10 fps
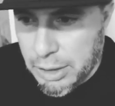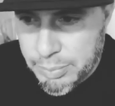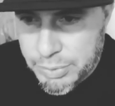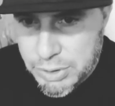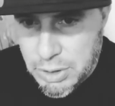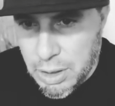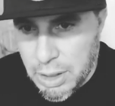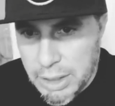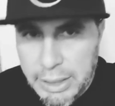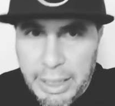
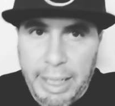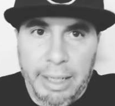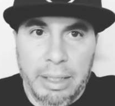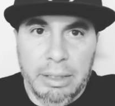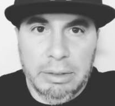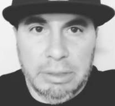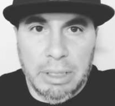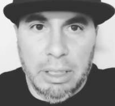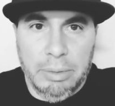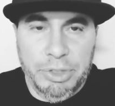dog,
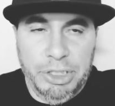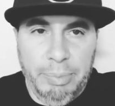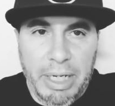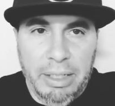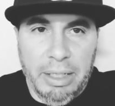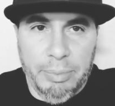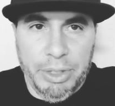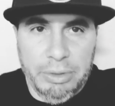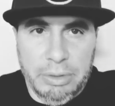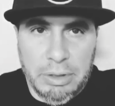and she may come and
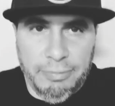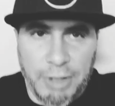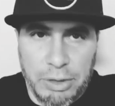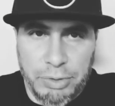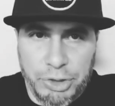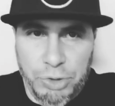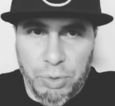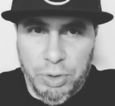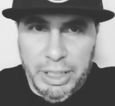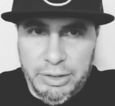follow the story.
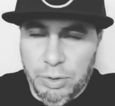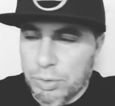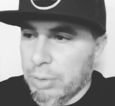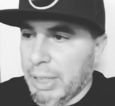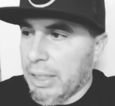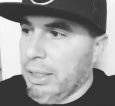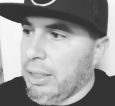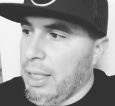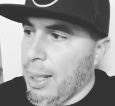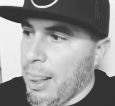I told her about it,
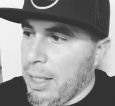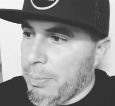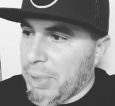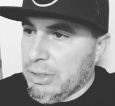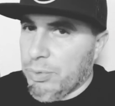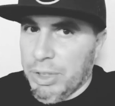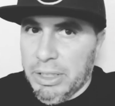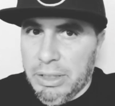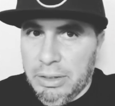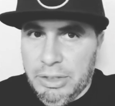but I just wanted to
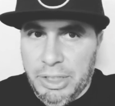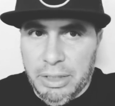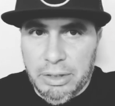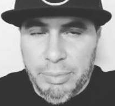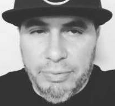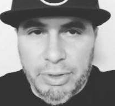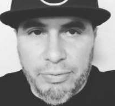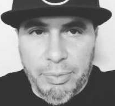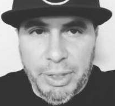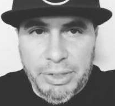share a little bit of
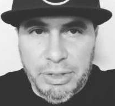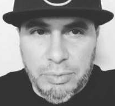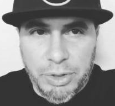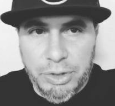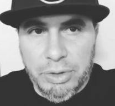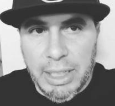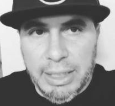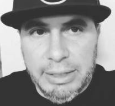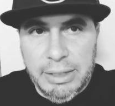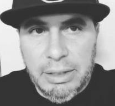information with you
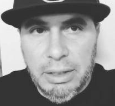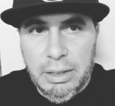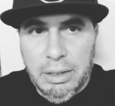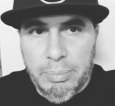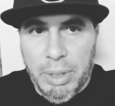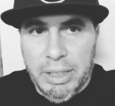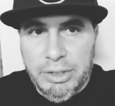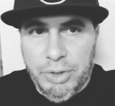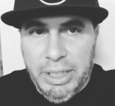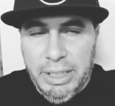guys. Potty
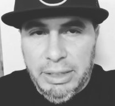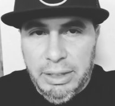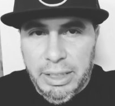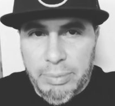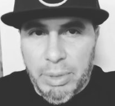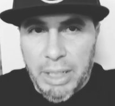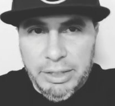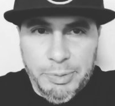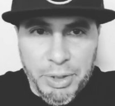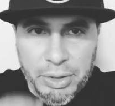training, in my
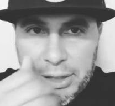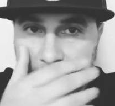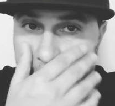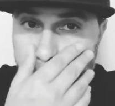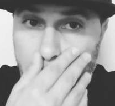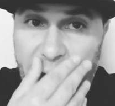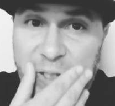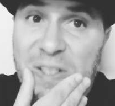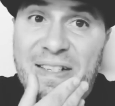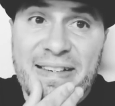experience, is based
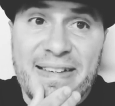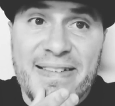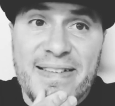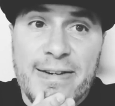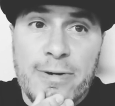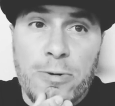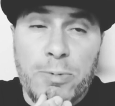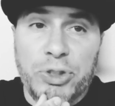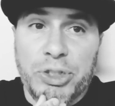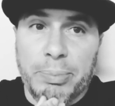almost
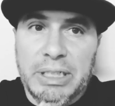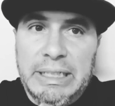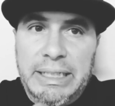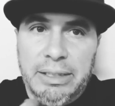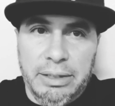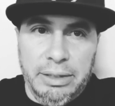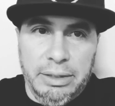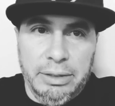completely